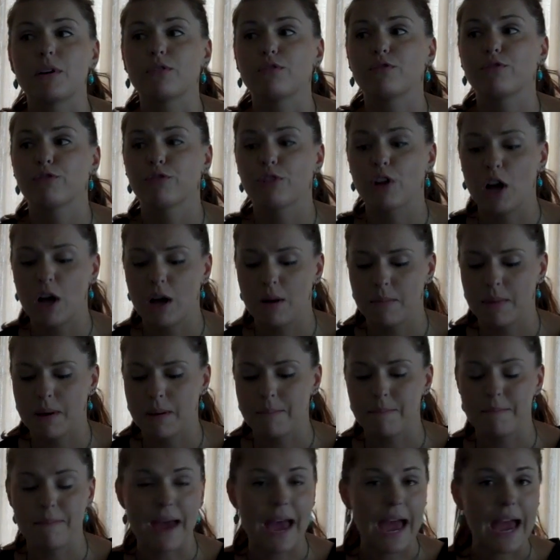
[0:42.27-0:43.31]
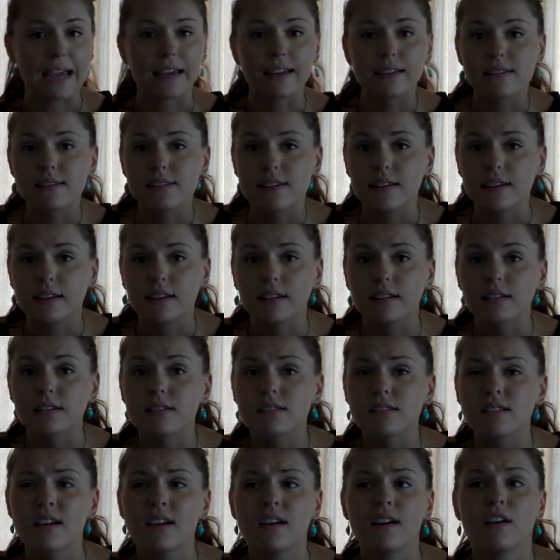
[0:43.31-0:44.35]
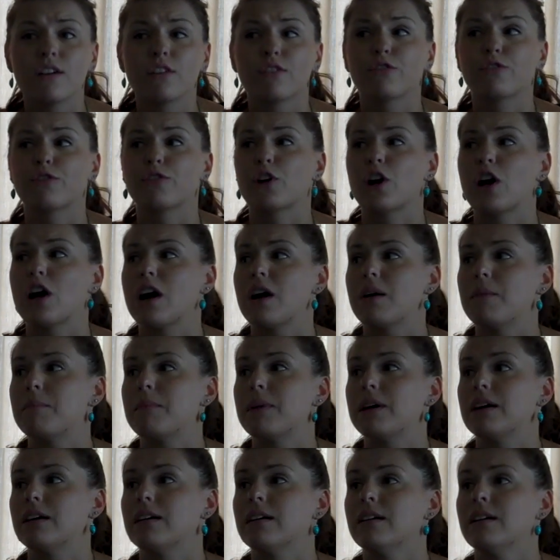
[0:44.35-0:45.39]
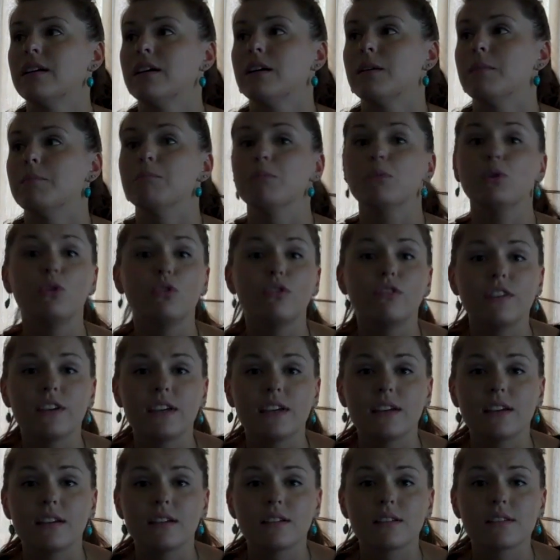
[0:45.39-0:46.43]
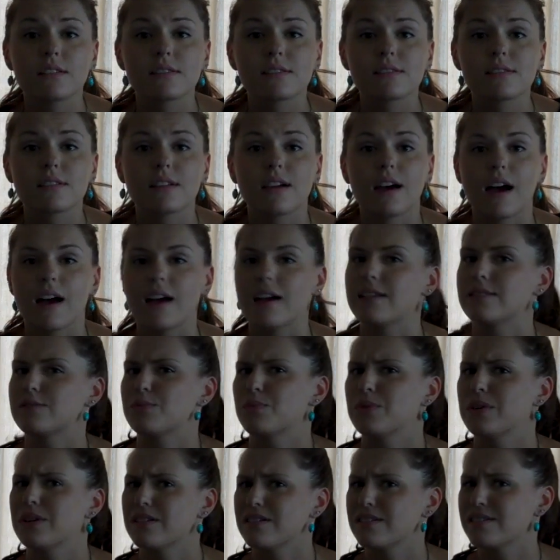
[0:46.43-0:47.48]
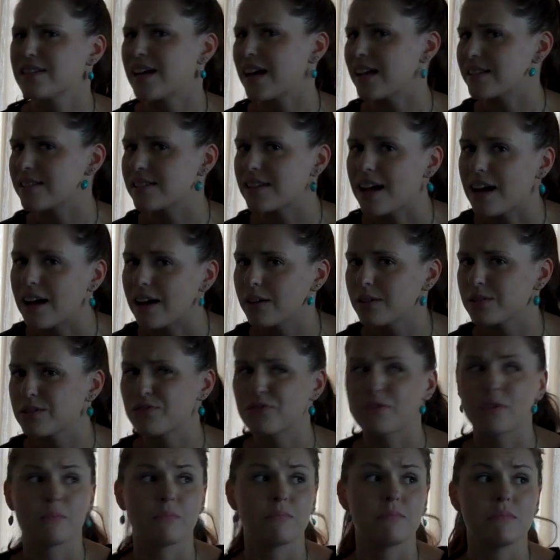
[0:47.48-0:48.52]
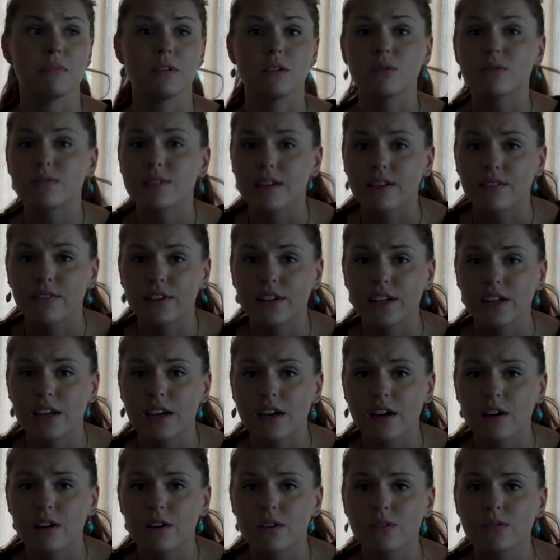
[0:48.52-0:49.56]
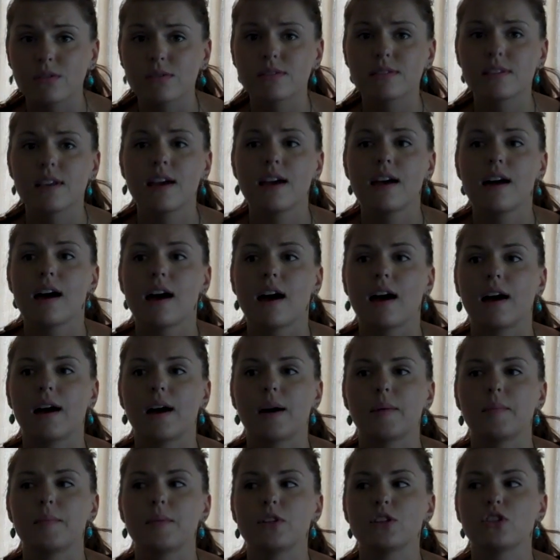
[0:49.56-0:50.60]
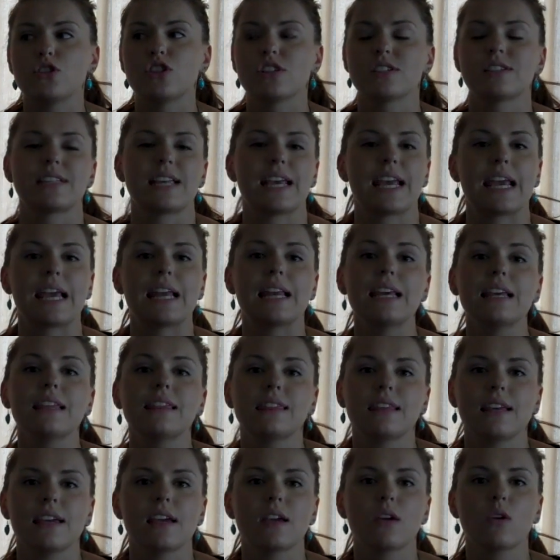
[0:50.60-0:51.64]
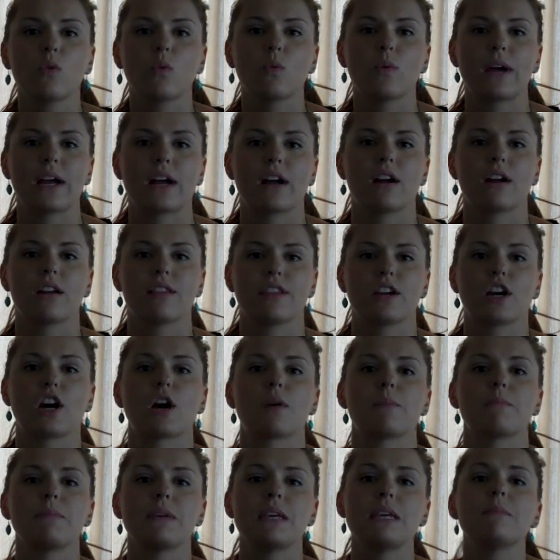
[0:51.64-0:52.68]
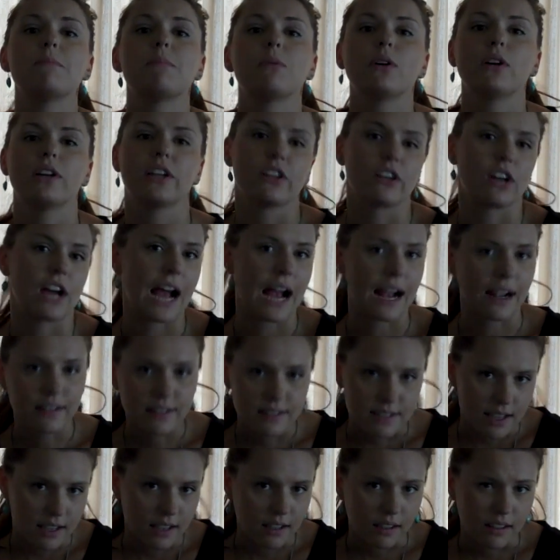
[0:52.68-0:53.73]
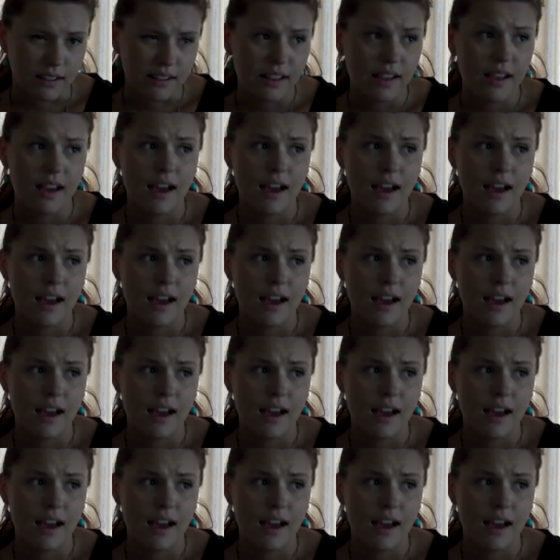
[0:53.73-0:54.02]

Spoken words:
from magazines, from movies, as weird as that sounds, from music videos, just anything where there are people interacting.